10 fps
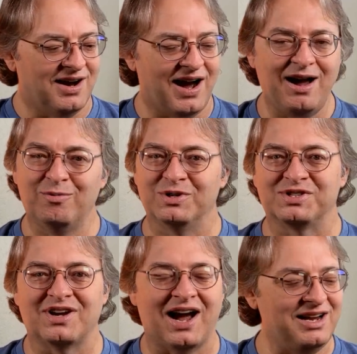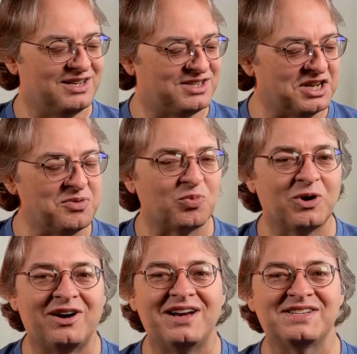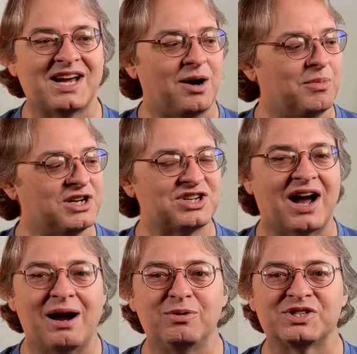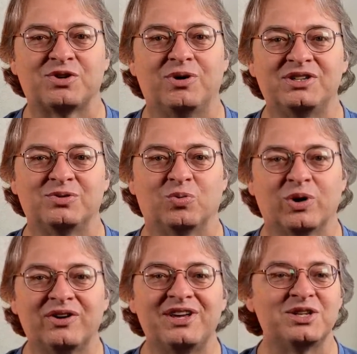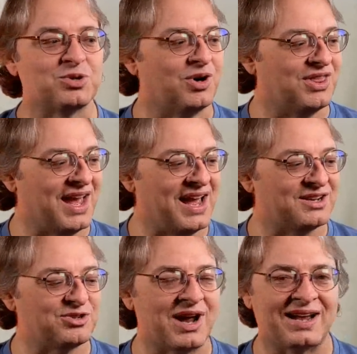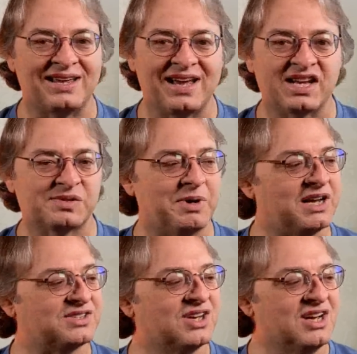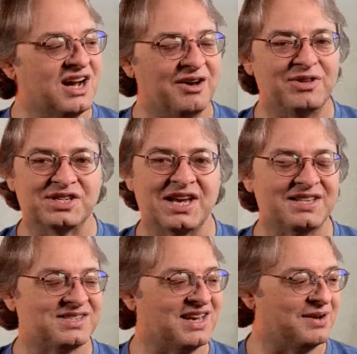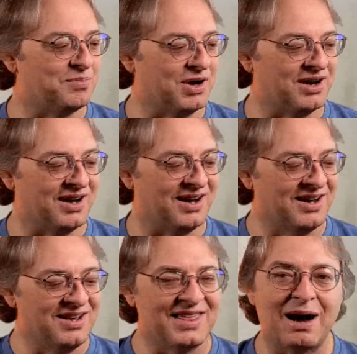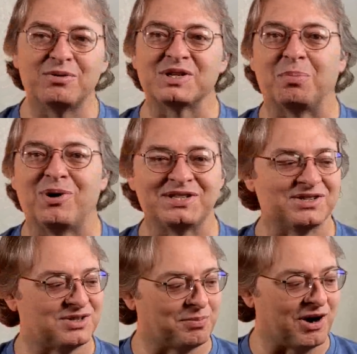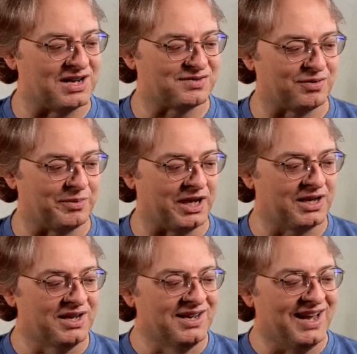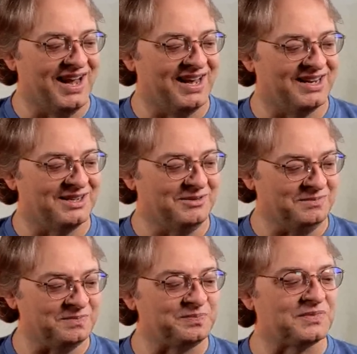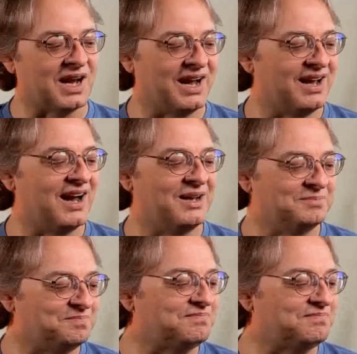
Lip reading: I didn't realize how much I was going to really enjoy the hand tracking aspects of this headset, but that was a pleasant surprise for me, and I